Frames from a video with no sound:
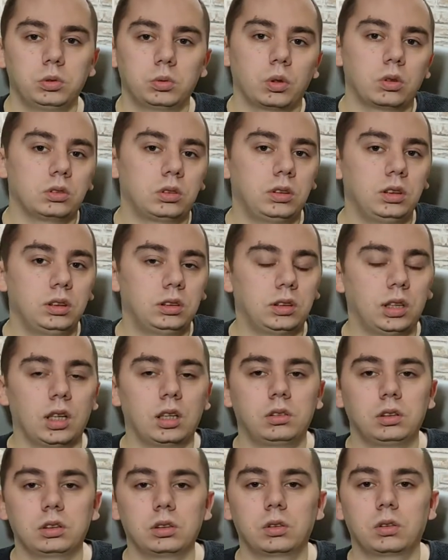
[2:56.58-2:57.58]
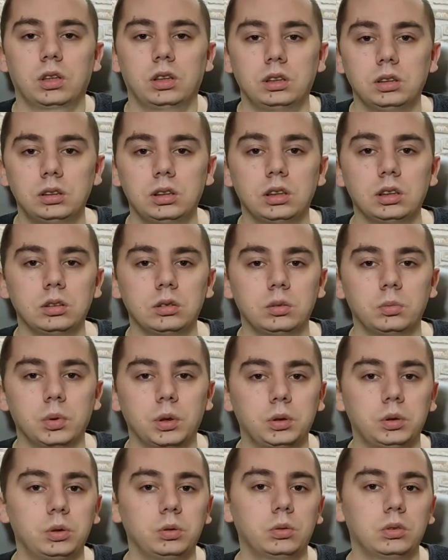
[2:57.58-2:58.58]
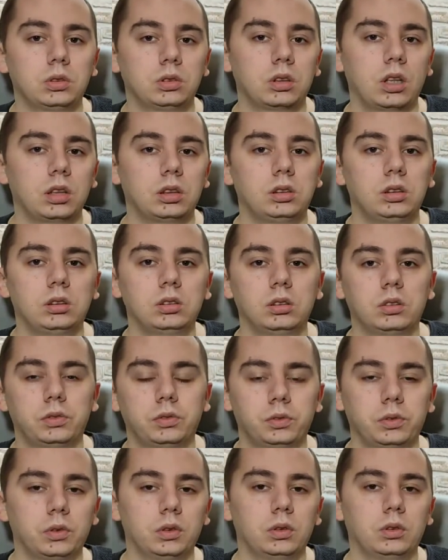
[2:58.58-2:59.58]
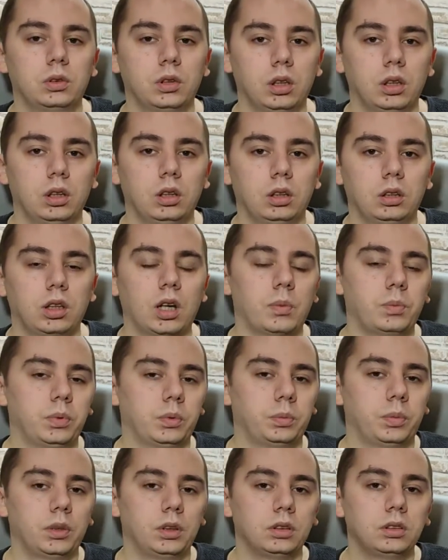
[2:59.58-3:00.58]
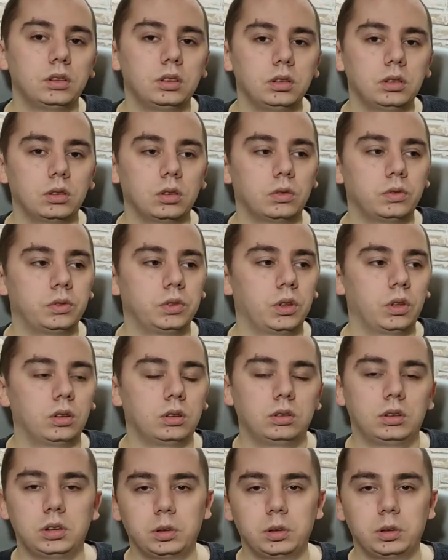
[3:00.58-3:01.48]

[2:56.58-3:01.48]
won't see tearing or anything, but you will not see the full capability of your